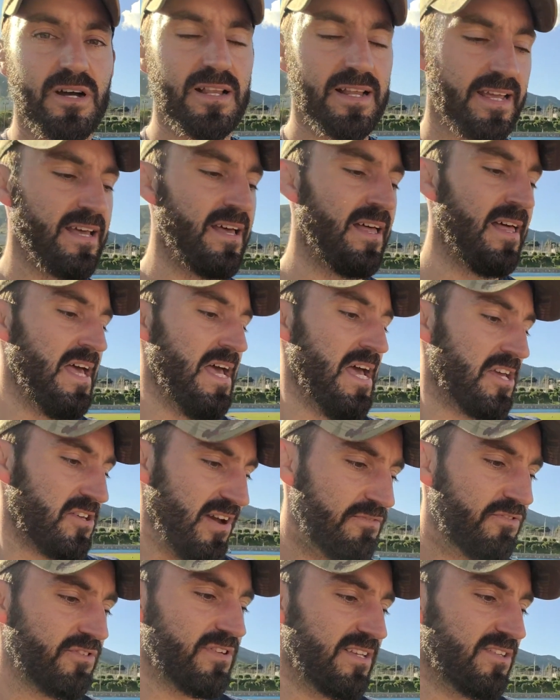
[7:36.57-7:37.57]
Like, you
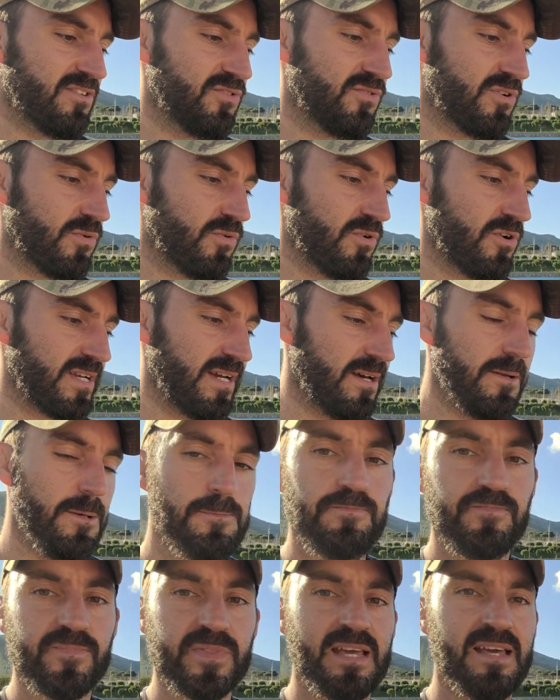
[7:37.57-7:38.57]
have today to do your workout,
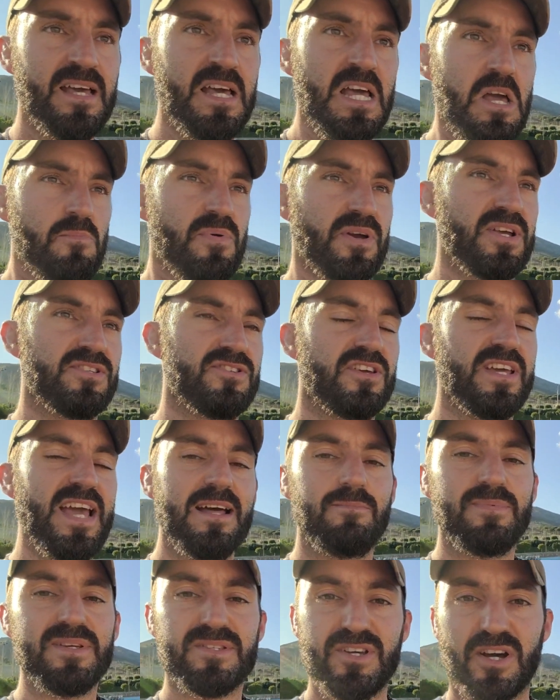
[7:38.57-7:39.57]
because you
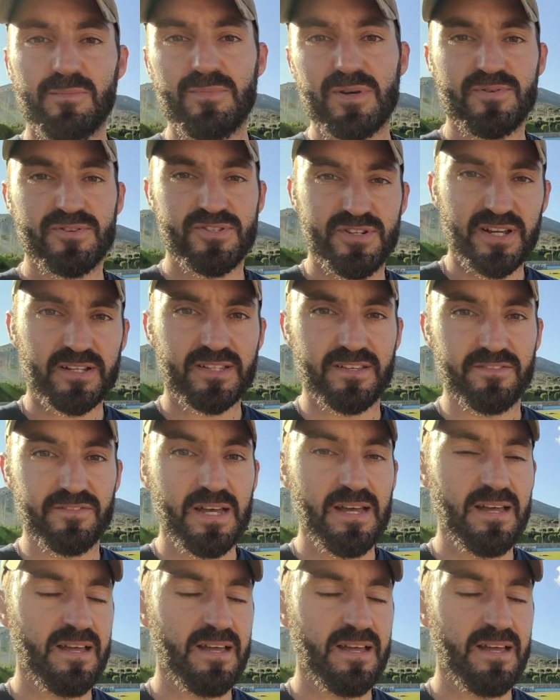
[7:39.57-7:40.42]
can't be double productive.